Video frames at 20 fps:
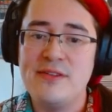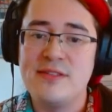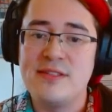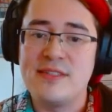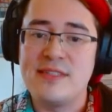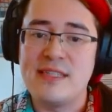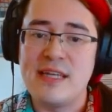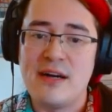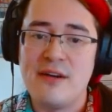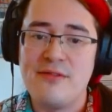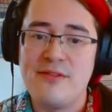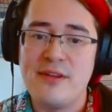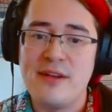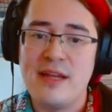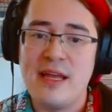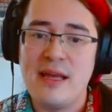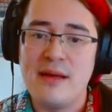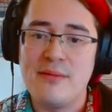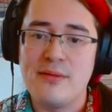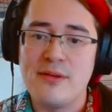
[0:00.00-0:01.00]

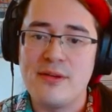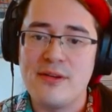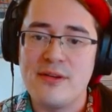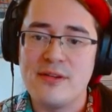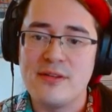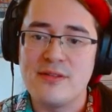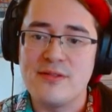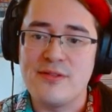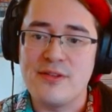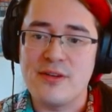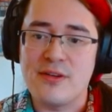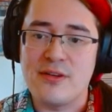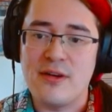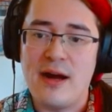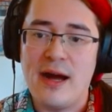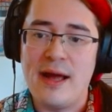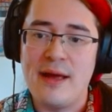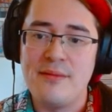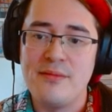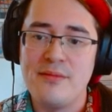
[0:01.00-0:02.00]
self-enablers for
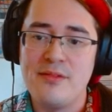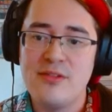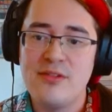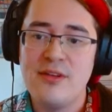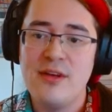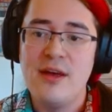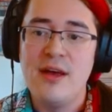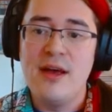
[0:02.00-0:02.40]
crimes.